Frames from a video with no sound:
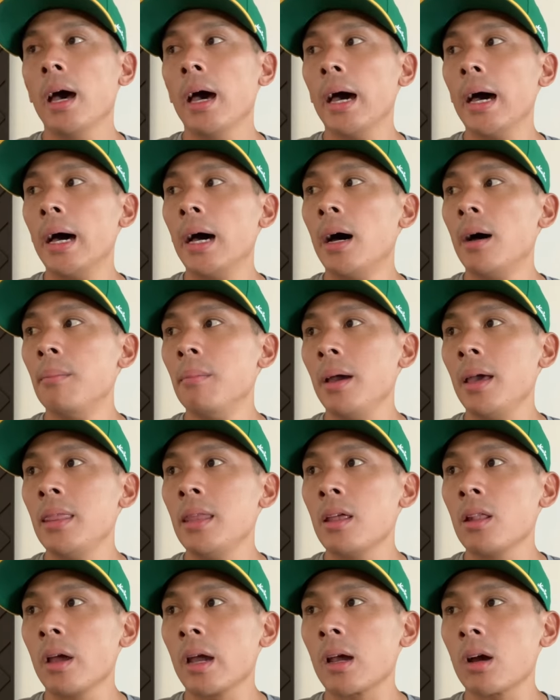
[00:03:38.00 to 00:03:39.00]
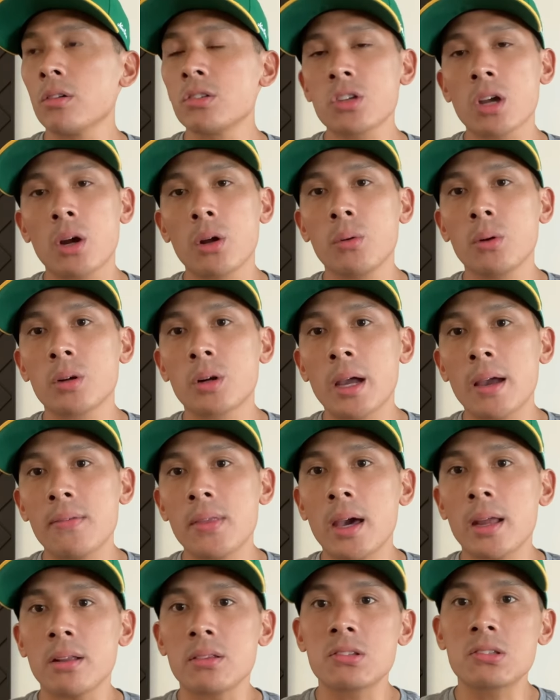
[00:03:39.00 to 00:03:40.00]
And they're like, oh, sorry, we don't have
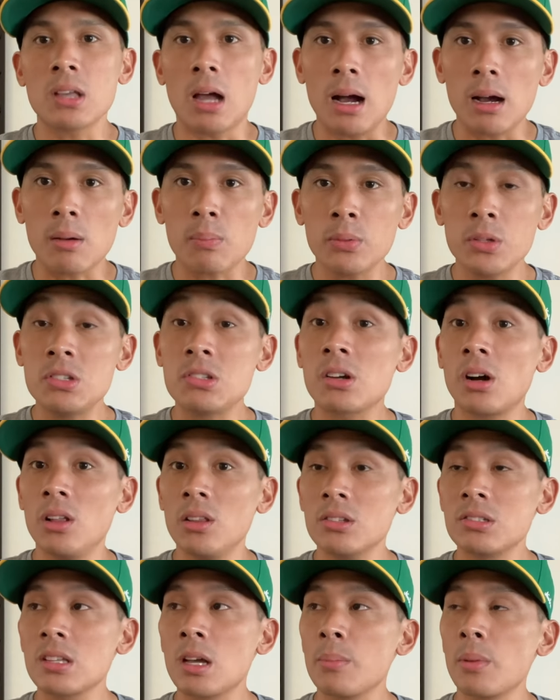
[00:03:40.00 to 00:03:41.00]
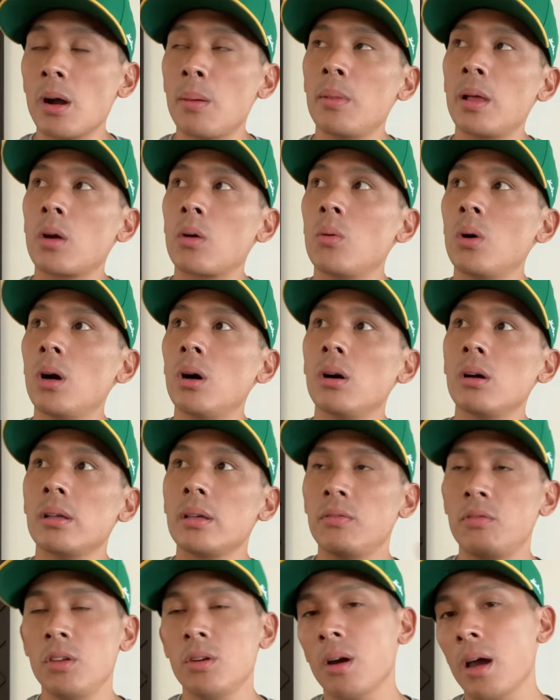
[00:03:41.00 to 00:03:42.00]
that in stock. Please call this number. I'm like,
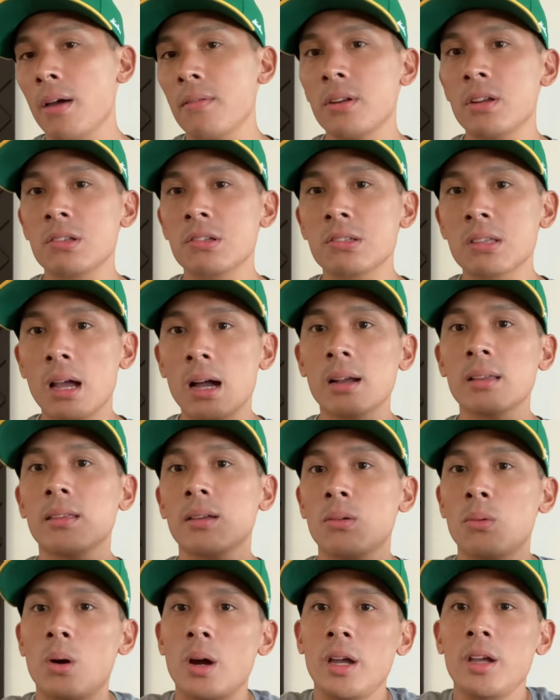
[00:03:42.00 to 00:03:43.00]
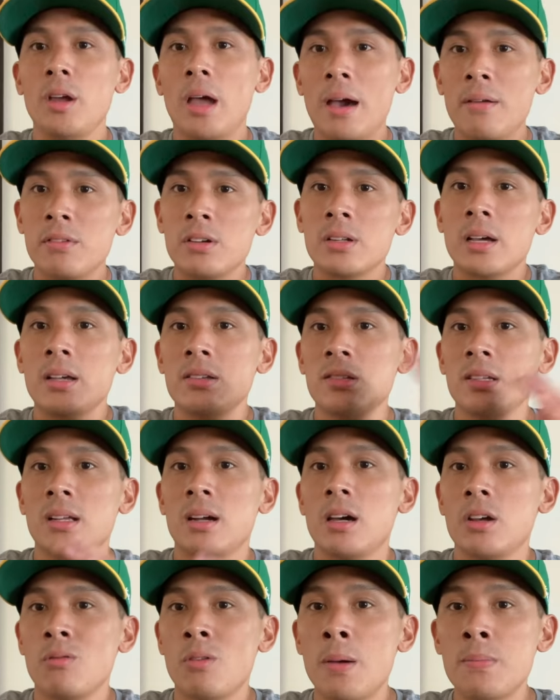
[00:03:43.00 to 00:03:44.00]
well, if you don't have it in stock, then why are you advertising
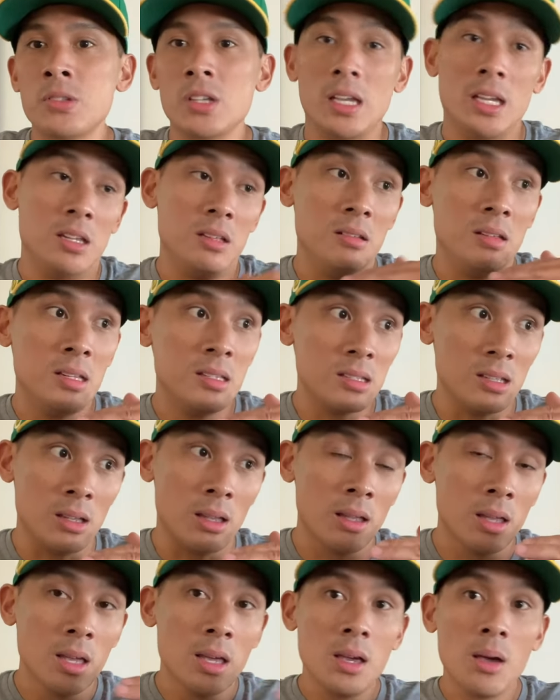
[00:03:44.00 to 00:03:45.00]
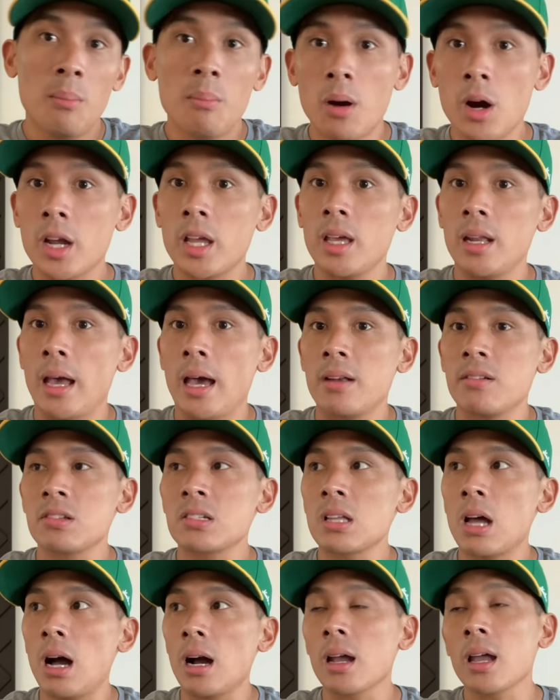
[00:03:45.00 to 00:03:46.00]
on your website? You need to mark it out of
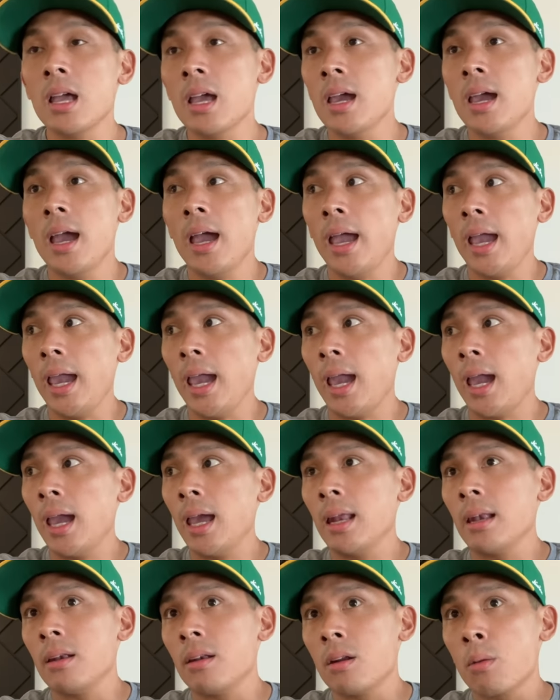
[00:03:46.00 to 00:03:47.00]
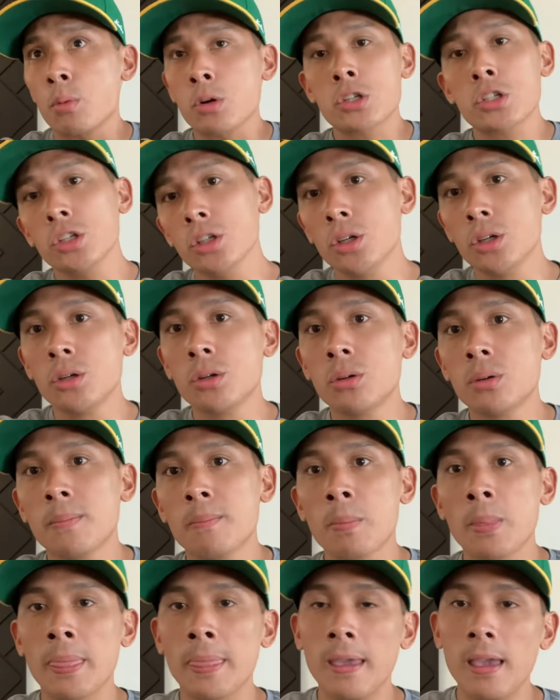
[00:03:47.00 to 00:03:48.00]
stock. And number
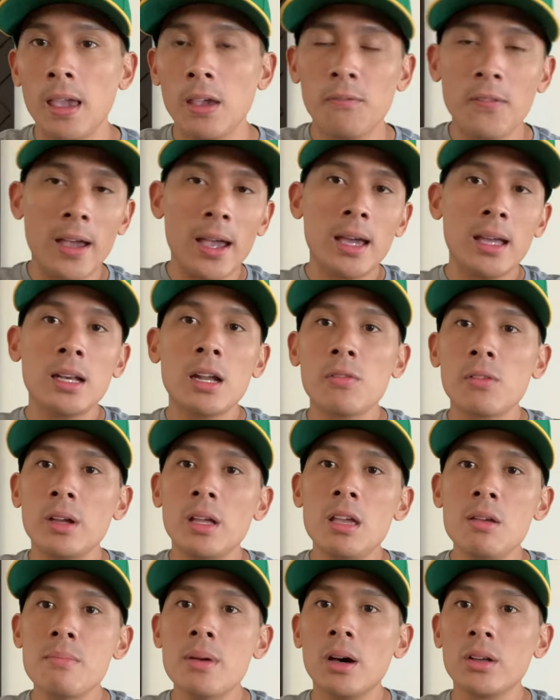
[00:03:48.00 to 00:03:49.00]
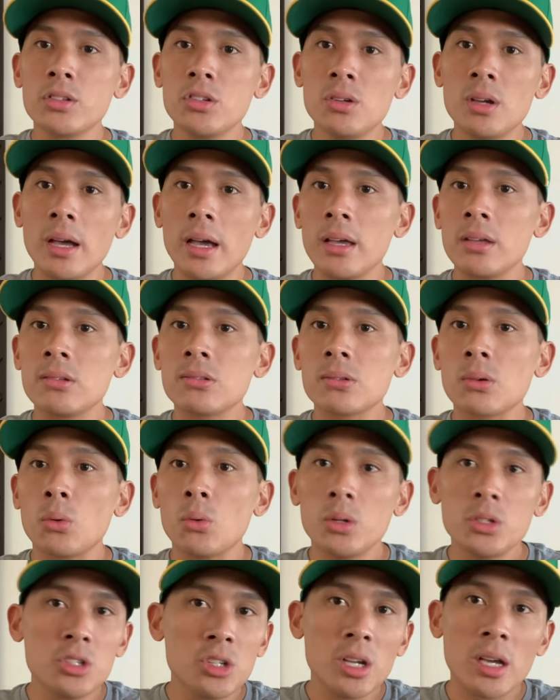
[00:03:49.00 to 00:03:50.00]
two, if I had never emailed you guys,
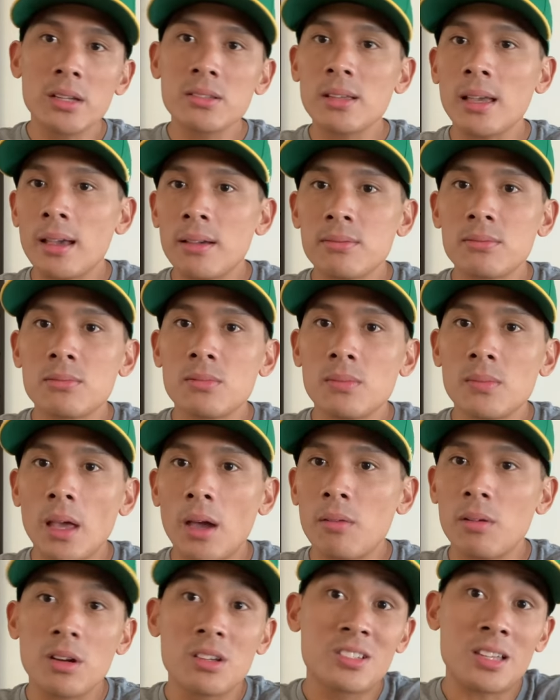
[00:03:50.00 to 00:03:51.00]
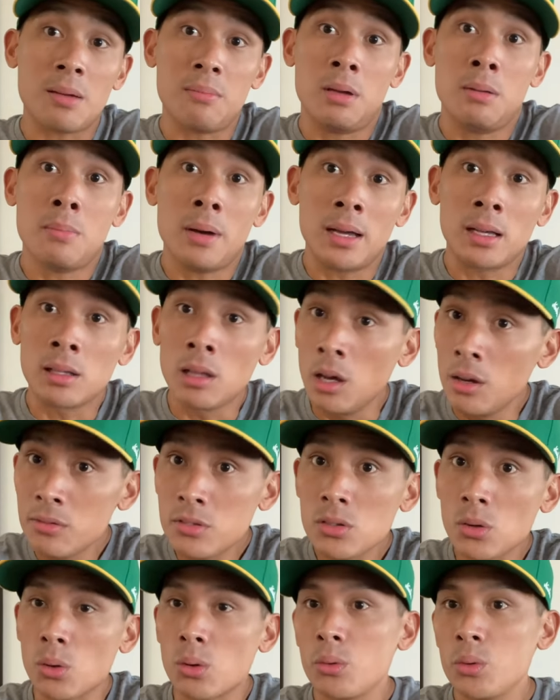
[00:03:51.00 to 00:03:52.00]
would you guys have ever sent me my
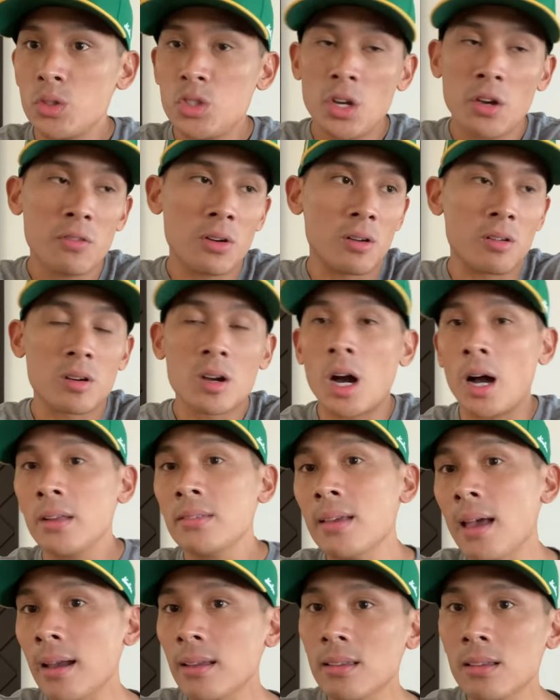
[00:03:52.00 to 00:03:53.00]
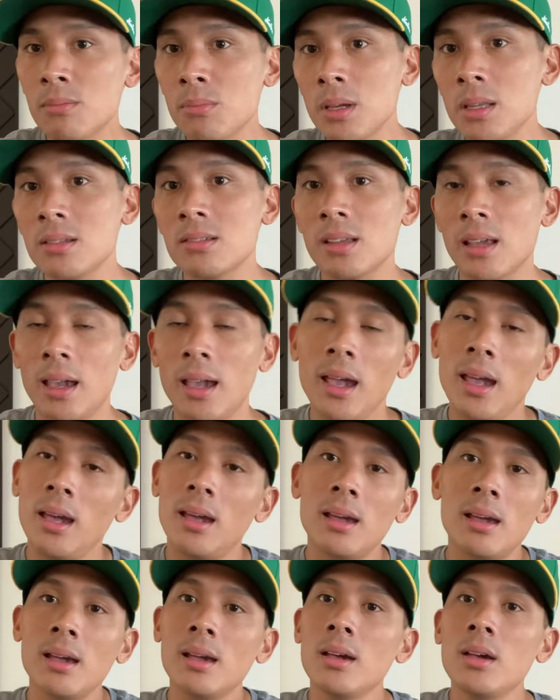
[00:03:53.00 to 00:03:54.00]
gloves or would you have ever contacted me to say,
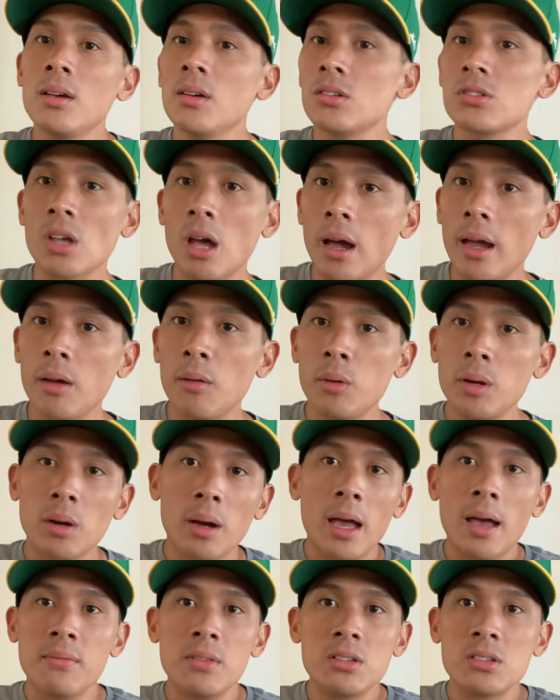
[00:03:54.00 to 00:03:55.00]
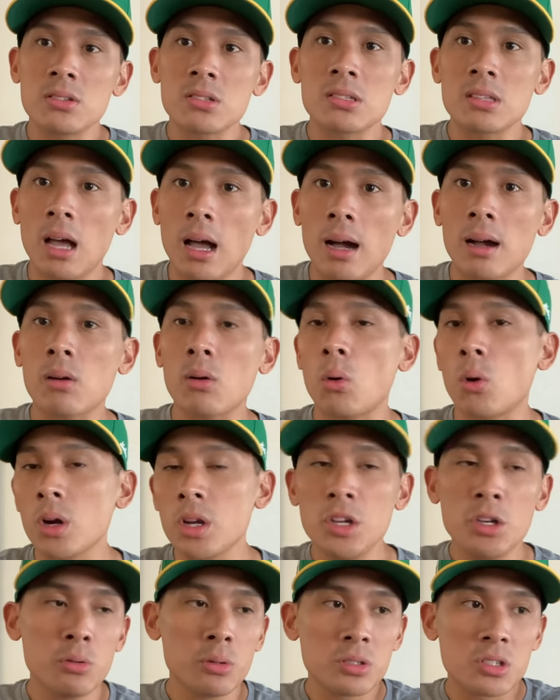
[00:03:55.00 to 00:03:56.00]
hey, sorry, we don't have these in stock, or
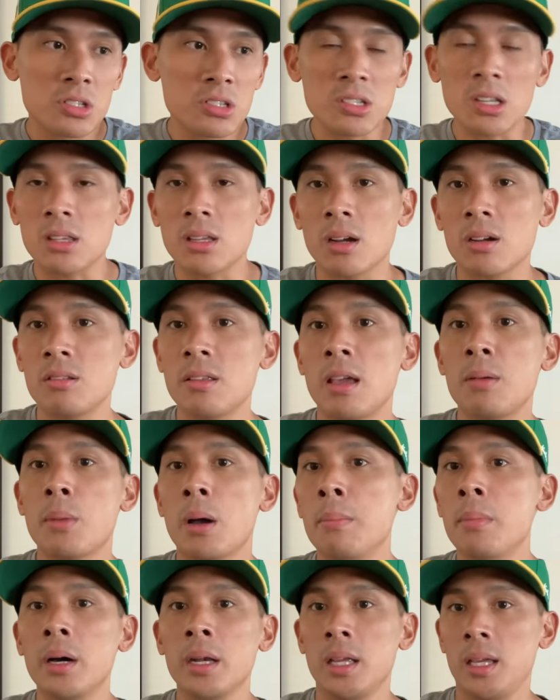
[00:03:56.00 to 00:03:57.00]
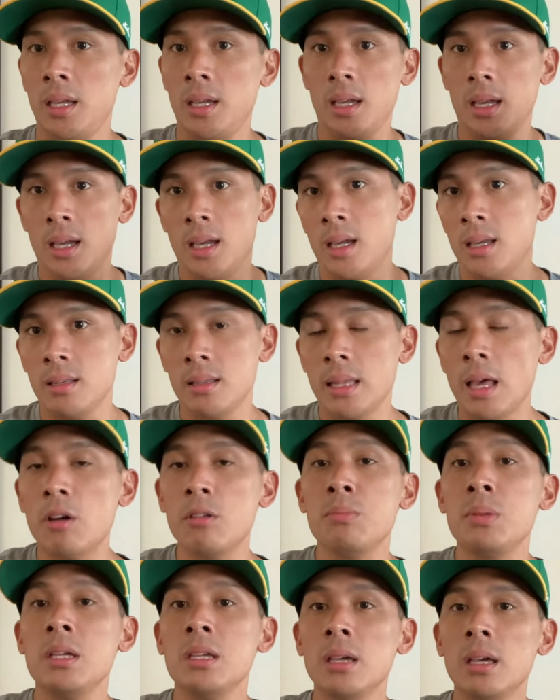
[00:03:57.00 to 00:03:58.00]
you would just sit there and take my money and that
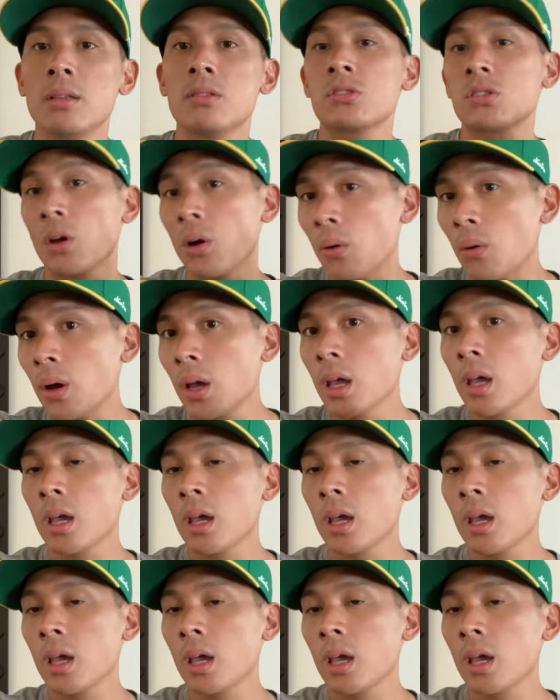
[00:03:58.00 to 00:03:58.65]
would be it. So